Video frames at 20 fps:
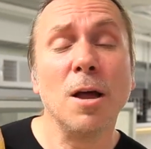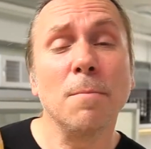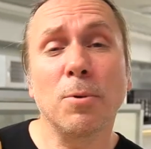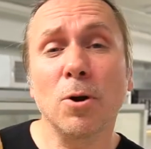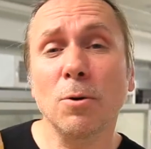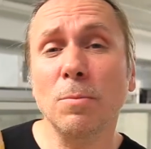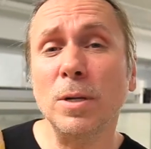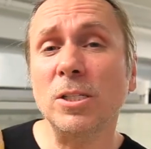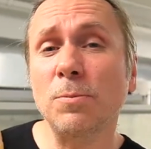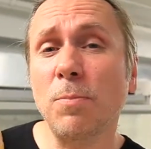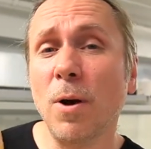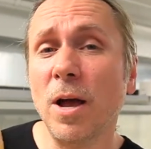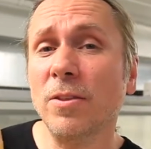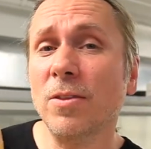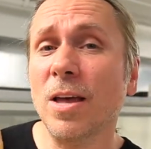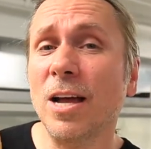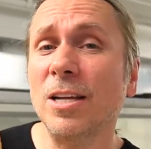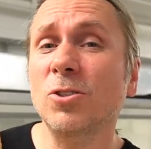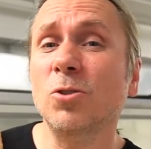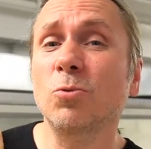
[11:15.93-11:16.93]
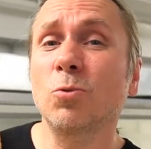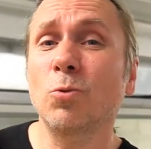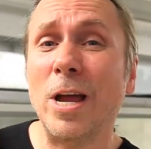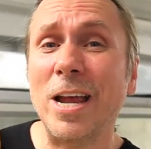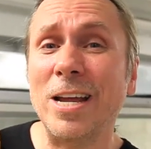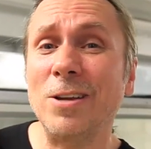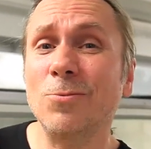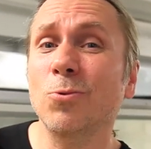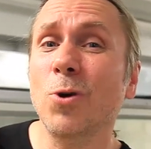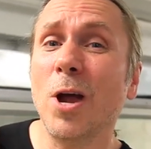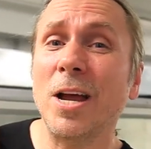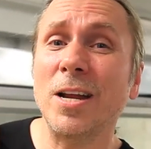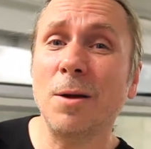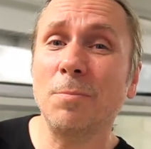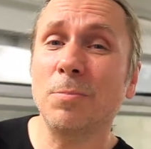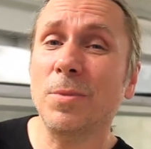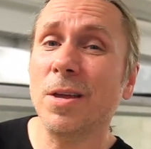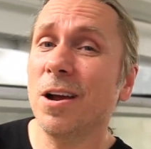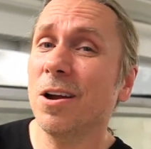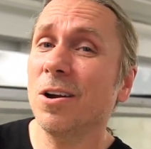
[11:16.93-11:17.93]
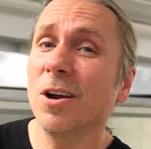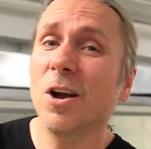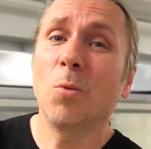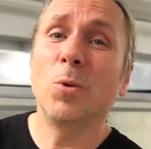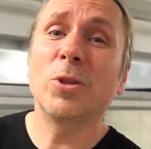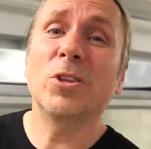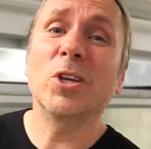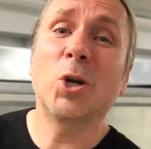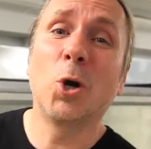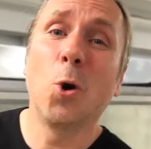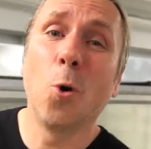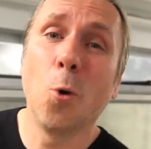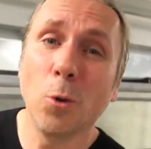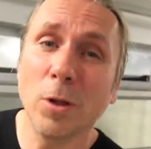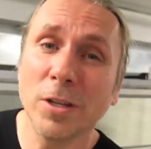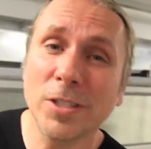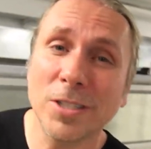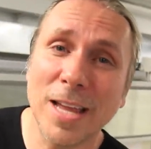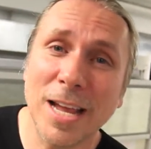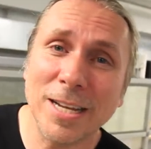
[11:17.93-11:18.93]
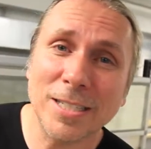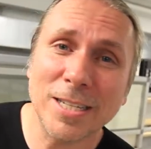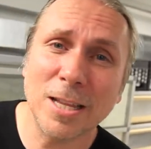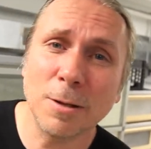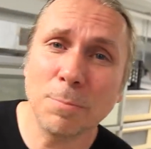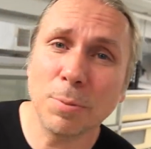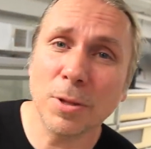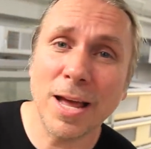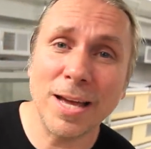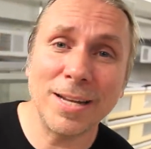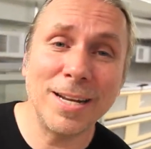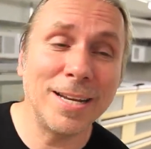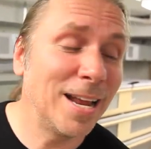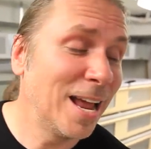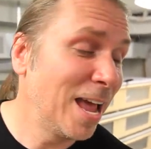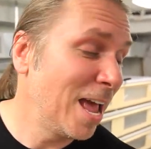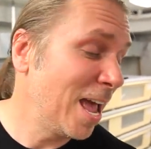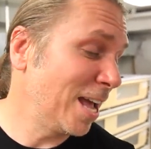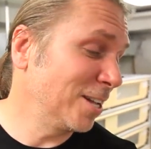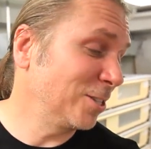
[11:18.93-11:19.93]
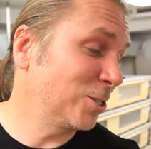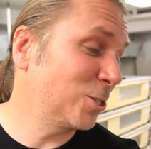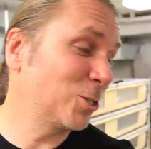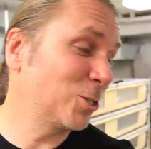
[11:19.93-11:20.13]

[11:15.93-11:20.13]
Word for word: Burmese pythons rate right up there with the coolest snakes on the planet and